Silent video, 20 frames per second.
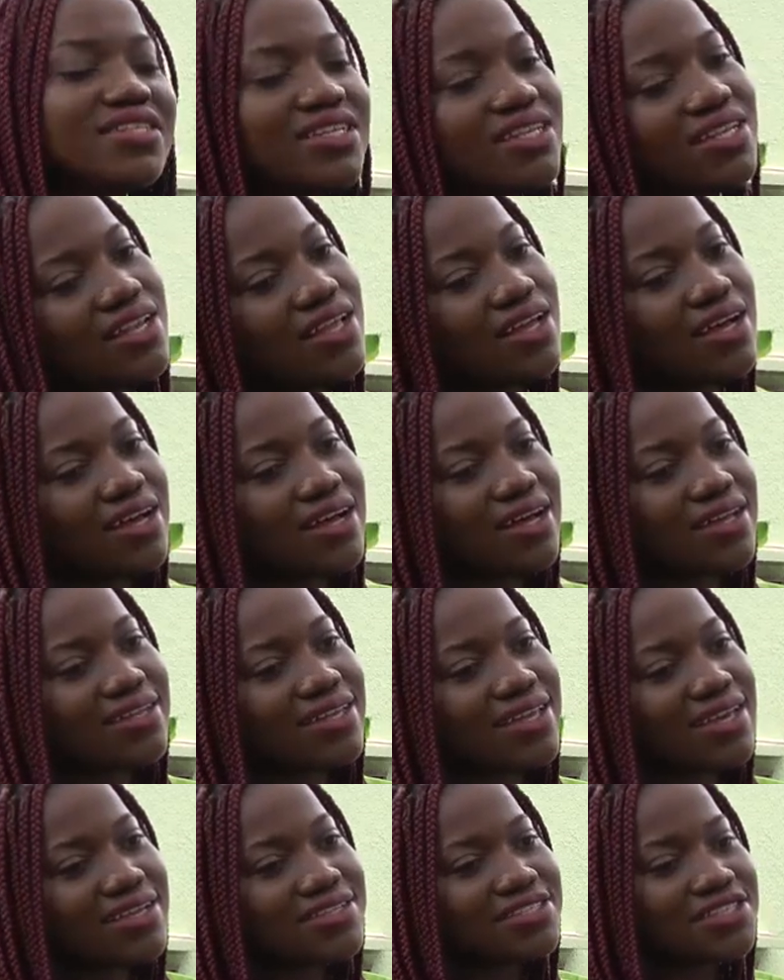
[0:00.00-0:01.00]
Sheila
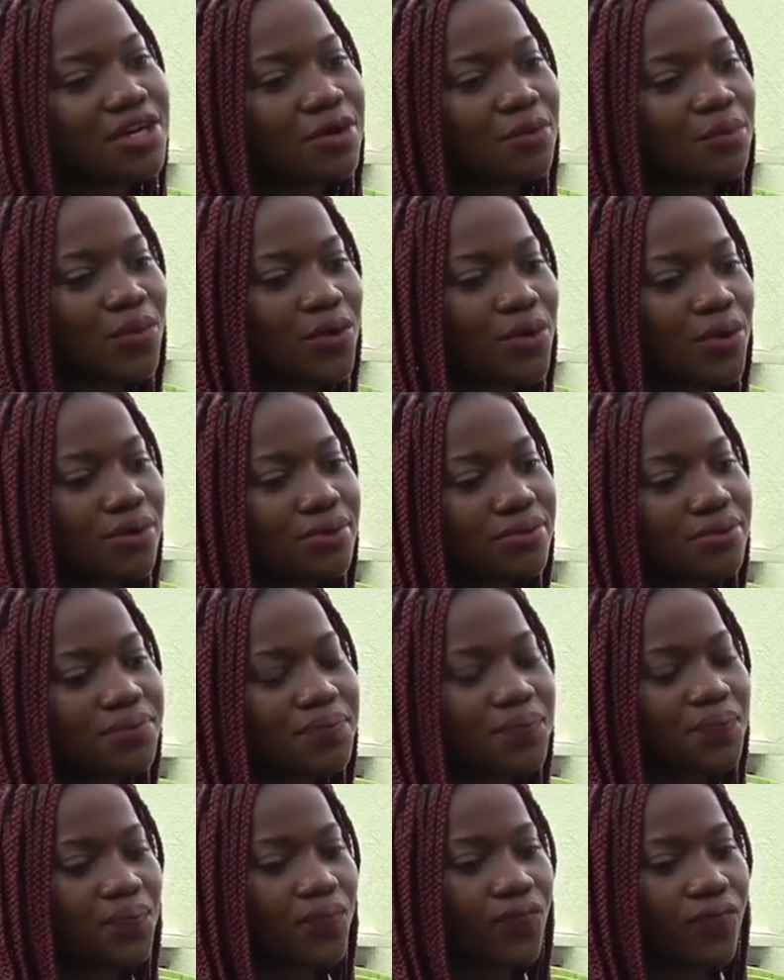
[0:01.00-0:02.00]
Ade Acheampong
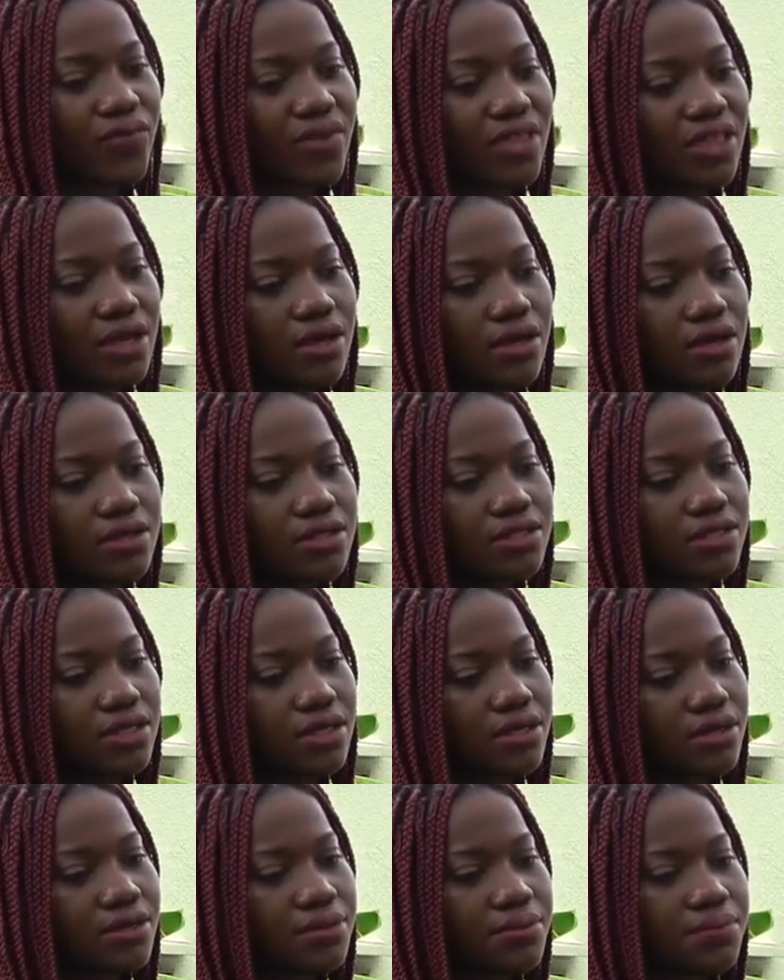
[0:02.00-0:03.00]

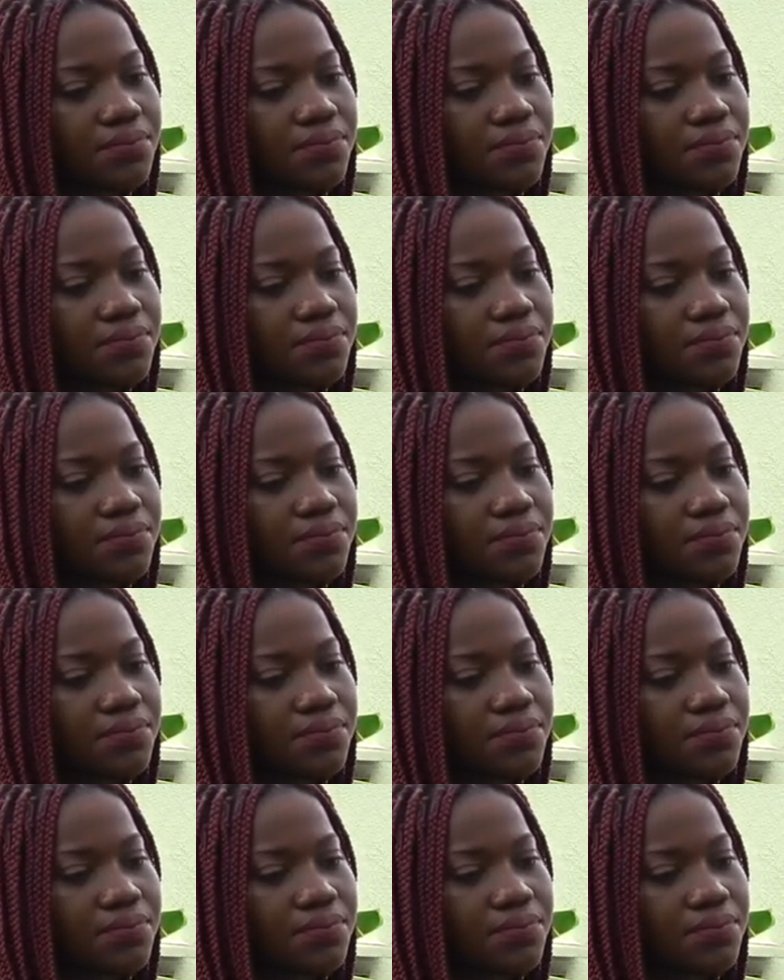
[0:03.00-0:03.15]
is a